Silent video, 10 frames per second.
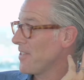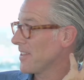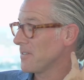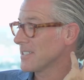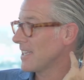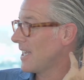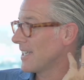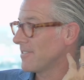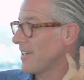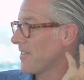I think there was a
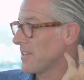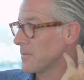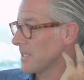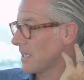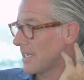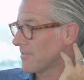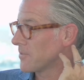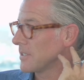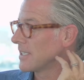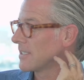lot of
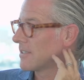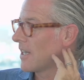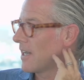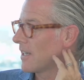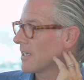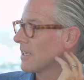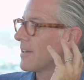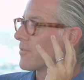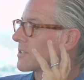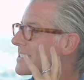really
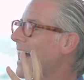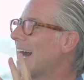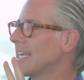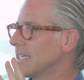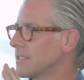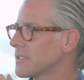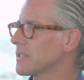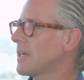clever tie-ins